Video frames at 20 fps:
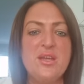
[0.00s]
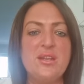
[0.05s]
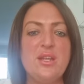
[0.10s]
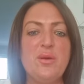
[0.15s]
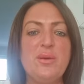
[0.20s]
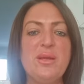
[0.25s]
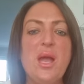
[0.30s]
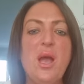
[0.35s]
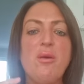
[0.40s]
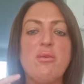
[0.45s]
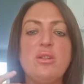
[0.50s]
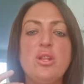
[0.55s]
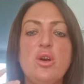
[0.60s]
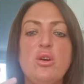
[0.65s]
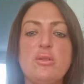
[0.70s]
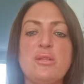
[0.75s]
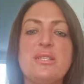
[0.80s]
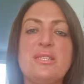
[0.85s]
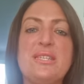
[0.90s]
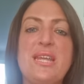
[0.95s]
Now we are on the
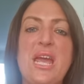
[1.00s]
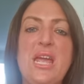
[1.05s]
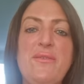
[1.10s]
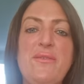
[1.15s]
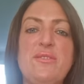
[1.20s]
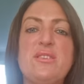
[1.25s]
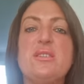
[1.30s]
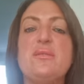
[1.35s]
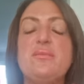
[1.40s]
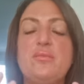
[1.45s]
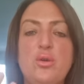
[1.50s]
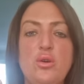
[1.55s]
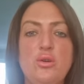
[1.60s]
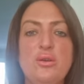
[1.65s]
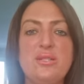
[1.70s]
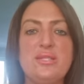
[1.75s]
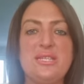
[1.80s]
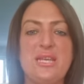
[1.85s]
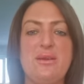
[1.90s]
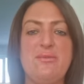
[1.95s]
hunt today for some more
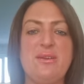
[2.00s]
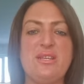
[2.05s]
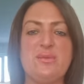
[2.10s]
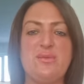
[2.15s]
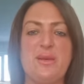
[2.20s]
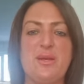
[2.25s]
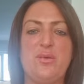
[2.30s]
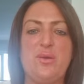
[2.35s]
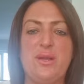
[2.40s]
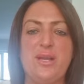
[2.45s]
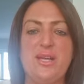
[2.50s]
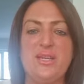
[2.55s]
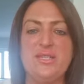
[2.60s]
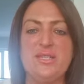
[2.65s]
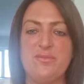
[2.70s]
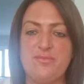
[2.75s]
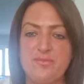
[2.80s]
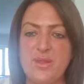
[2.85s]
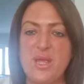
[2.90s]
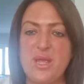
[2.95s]
serious big winners.